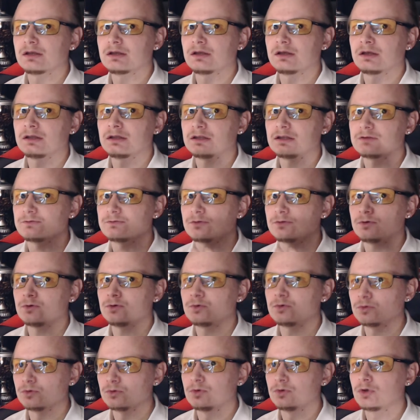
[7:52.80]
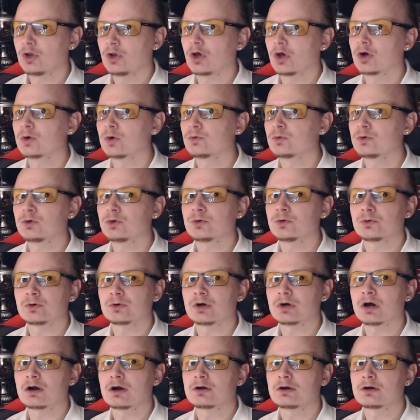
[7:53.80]
and if you know you
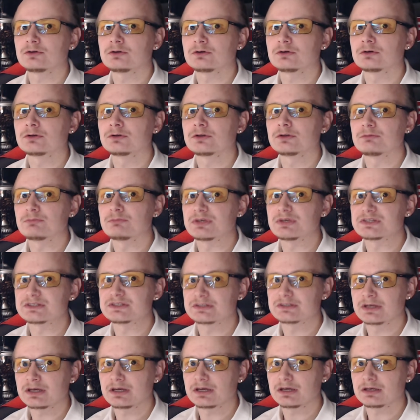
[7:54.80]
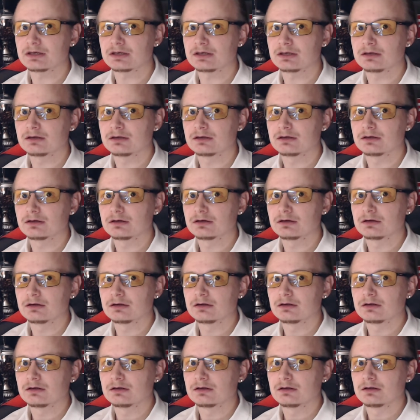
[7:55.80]
are on the mistake
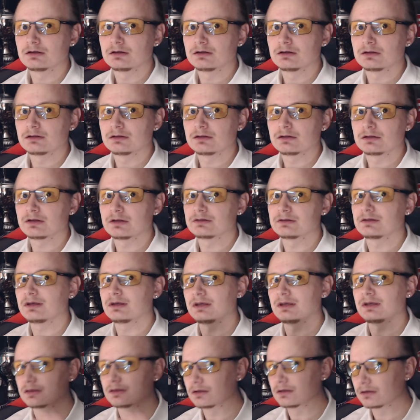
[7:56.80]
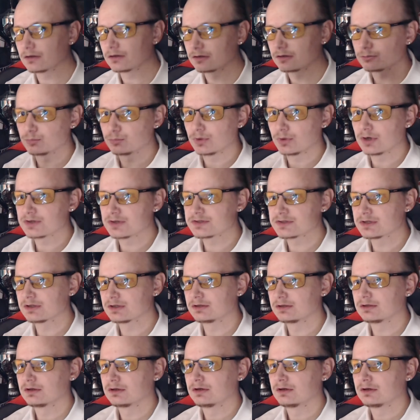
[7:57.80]
that hit another person,